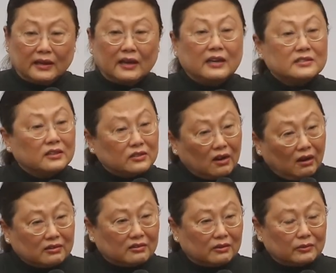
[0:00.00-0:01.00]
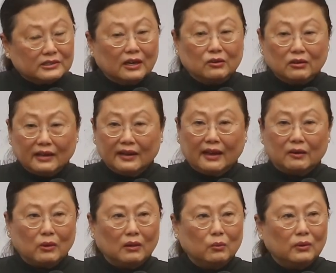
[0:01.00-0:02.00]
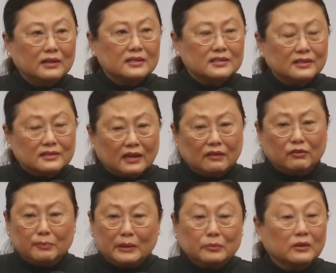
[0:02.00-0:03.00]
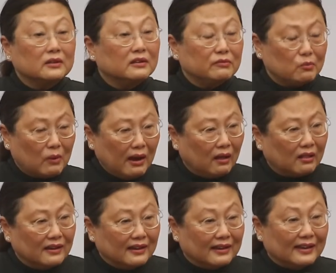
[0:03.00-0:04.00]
And as a doctor, we start looking at, well, what does it take for people to live well?